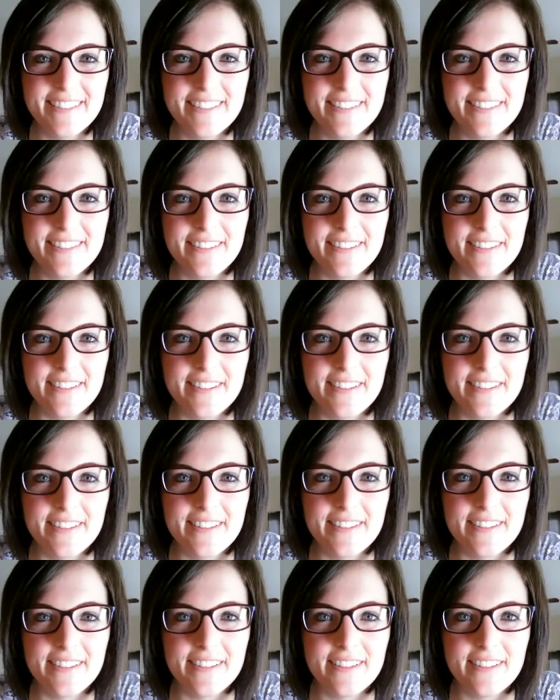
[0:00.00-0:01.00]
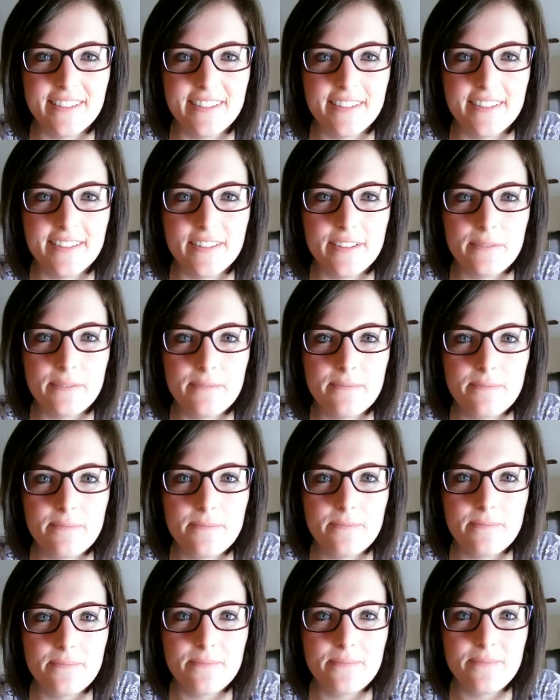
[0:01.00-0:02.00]

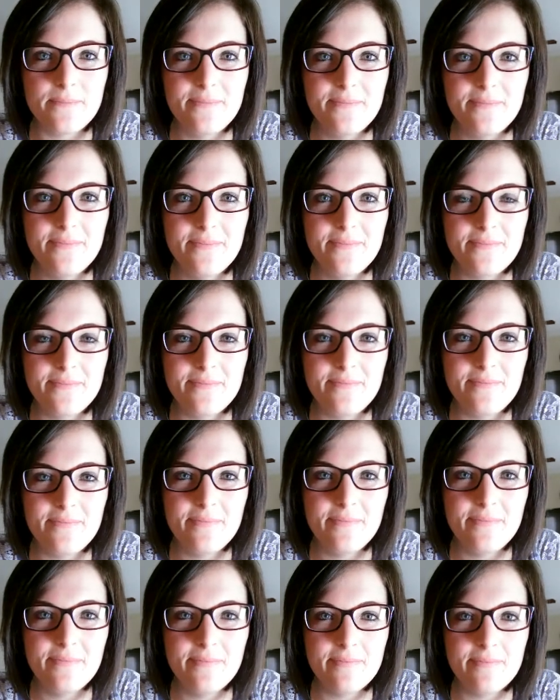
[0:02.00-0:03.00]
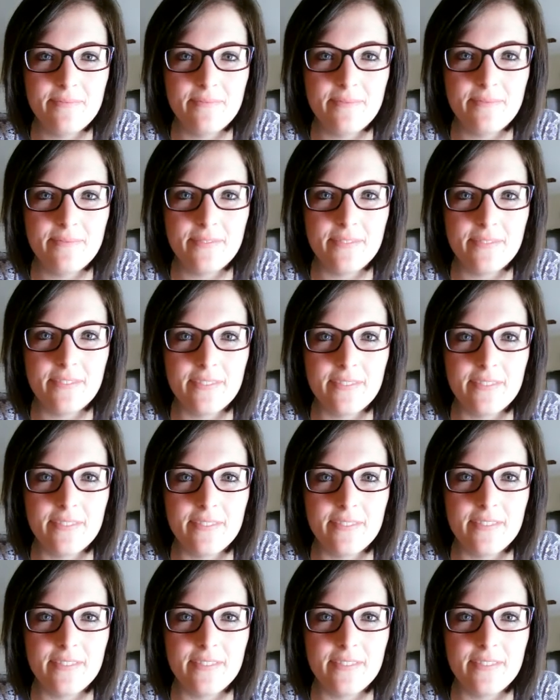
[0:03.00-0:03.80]
No words are spoken by the person on screen.